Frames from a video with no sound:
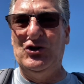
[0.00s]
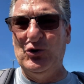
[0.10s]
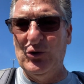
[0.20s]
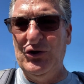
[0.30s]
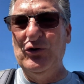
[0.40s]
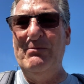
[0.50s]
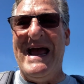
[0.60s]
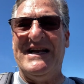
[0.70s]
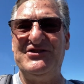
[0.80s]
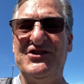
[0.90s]
to a new
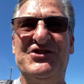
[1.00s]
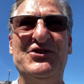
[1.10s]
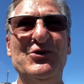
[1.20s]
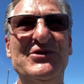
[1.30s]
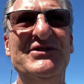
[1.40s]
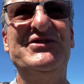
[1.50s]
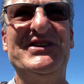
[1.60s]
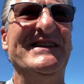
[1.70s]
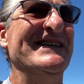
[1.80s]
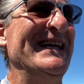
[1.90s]
batch of
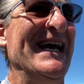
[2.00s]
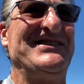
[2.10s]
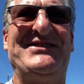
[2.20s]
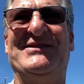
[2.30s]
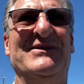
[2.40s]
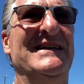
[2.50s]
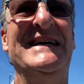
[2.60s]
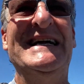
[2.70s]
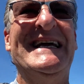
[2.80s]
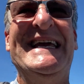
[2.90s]
students in the next,
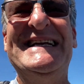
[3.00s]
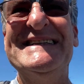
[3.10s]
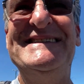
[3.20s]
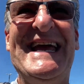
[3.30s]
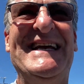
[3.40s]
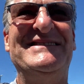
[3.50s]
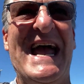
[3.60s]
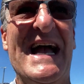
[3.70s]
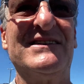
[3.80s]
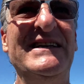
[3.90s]
he didn't say
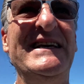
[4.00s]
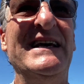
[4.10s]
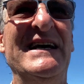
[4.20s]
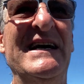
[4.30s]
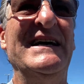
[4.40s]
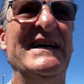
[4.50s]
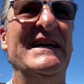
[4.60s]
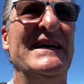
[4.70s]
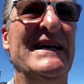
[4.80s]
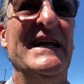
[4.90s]
exactly,
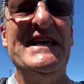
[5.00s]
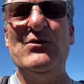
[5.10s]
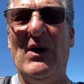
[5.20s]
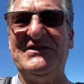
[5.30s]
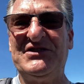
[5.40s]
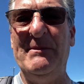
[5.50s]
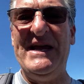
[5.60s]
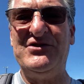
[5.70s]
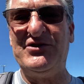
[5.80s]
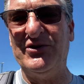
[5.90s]
he wants to
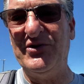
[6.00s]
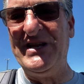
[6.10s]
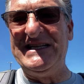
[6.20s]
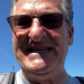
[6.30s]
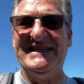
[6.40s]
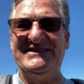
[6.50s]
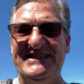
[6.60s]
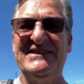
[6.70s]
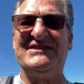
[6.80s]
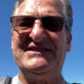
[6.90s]
make sure that the
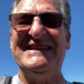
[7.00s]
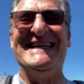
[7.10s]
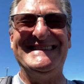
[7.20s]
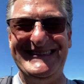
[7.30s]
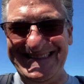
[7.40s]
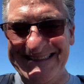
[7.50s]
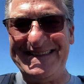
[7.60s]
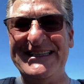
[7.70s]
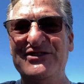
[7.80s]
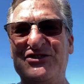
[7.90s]
exist,
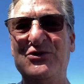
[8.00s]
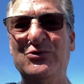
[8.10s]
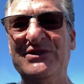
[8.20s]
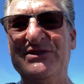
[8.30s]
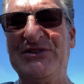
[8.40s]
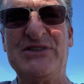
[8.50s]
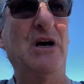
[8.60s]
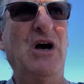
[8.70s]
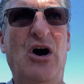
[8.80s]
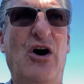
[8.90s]
existing students,
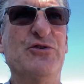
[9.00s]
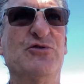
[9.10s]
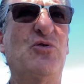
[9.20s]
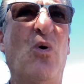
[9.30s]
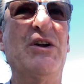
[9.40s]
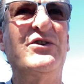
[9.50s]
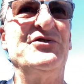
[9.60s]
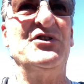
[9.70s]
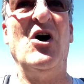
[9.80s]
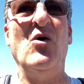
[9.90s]
120 or
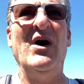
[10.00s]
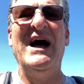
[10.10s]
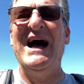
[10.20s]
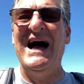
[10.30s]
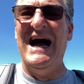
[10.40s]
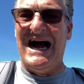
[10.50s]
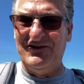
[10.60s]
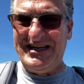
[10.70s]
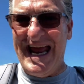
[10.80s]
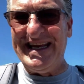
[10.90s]
so,
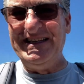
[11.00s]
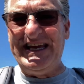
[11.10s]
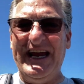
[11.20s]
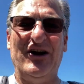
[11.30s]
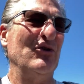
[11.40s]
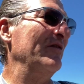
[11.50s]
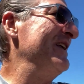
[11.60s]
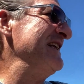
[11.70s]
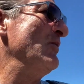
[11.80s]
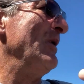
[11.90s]
are taken care of. Then